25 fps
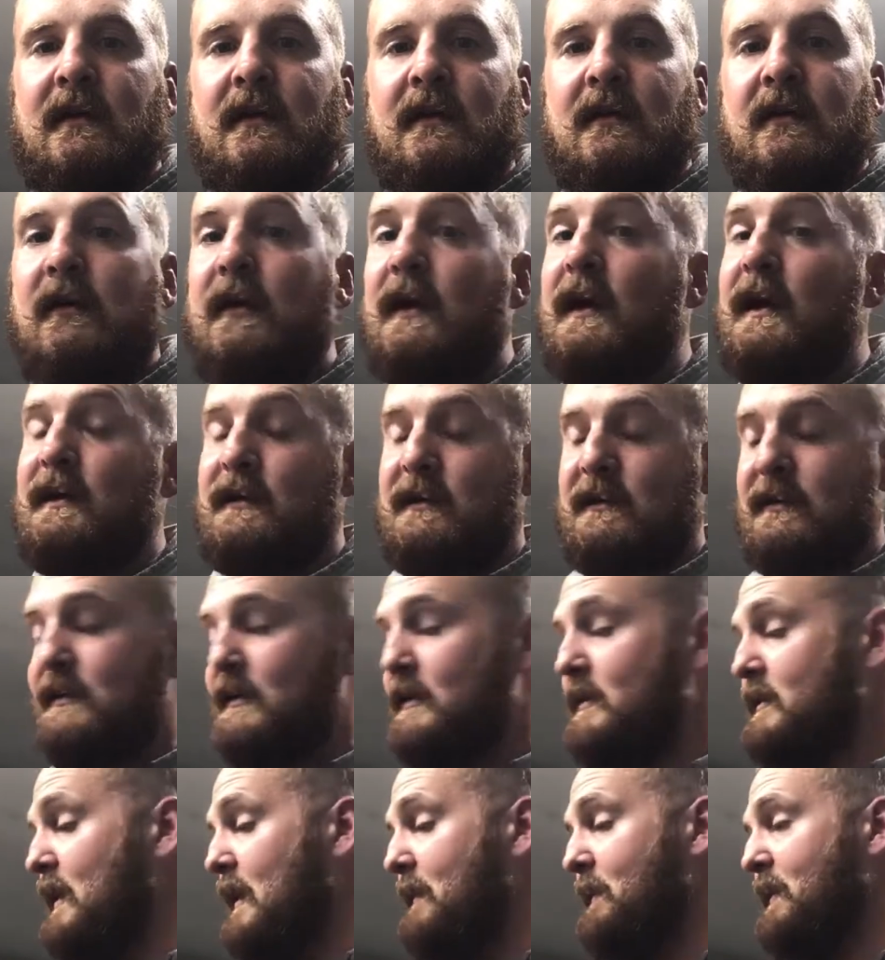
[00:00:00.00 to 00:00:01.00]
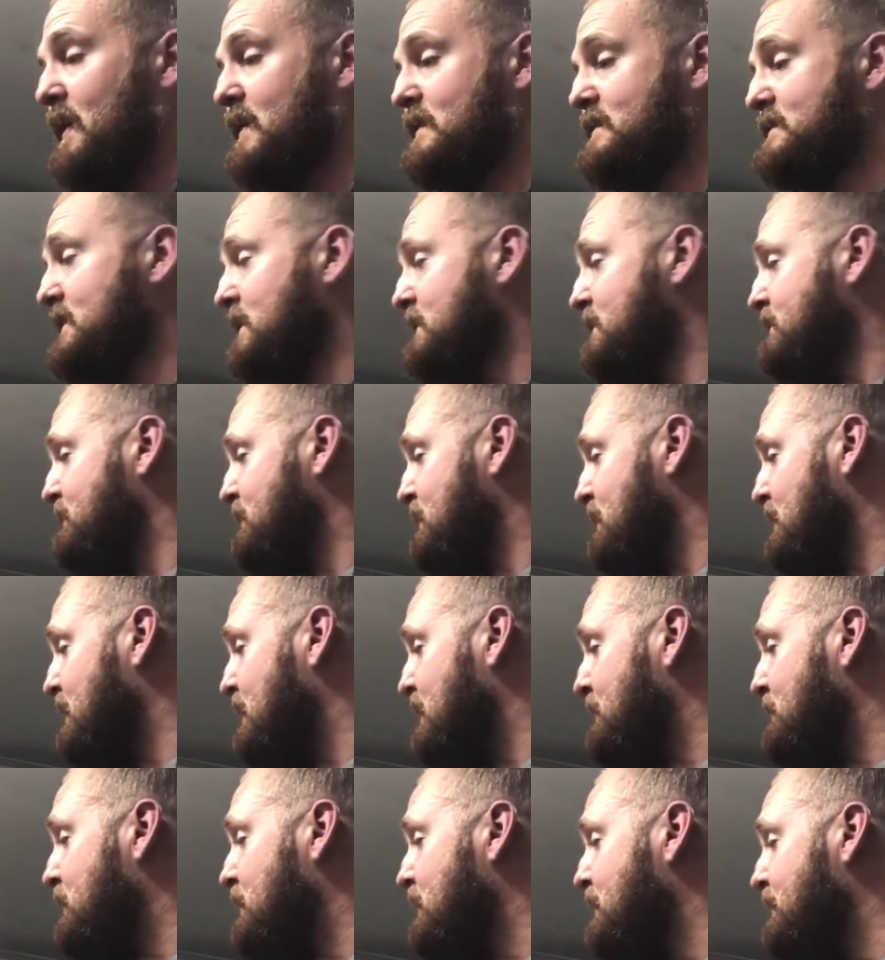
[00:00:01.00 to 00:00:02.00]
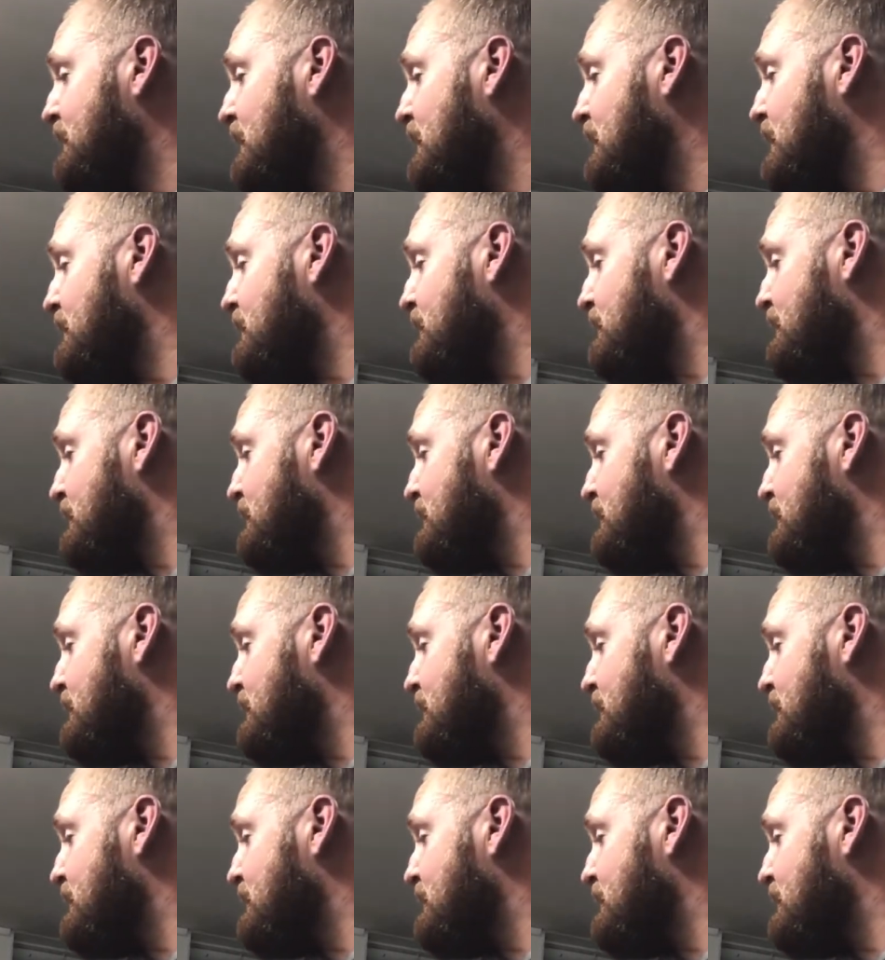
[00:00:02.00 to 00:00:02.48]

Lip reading: Well, yeah, good. It's good to find ammo online.